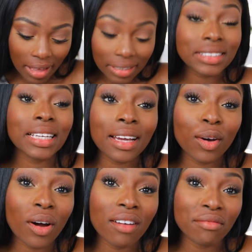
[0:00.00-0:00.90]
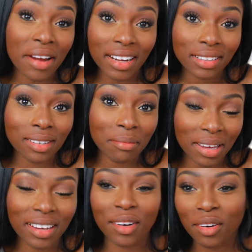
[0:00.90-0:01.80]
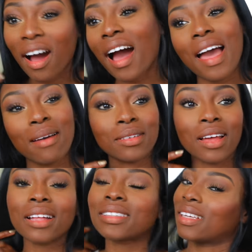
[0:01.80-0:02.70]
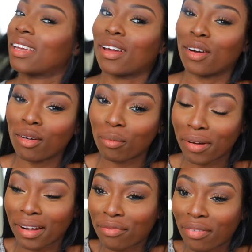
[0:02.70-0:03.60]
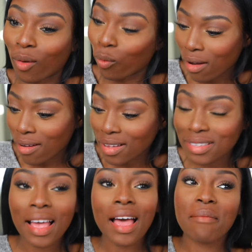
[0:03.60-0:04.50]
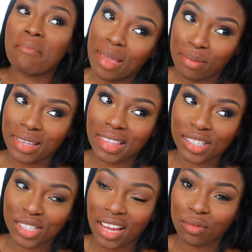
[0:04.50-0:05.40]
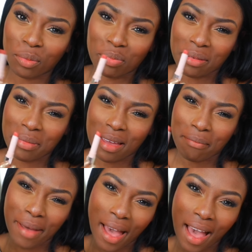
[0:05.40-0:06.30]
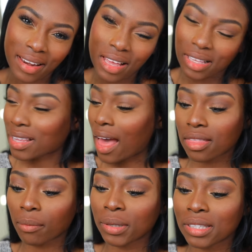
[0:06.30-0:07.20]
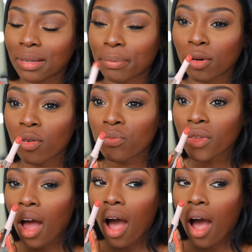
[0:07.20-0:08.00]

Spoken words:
Single and ready to mingle. I am not single, but if I was, maybe this shade would bring me a man. Is that the principle?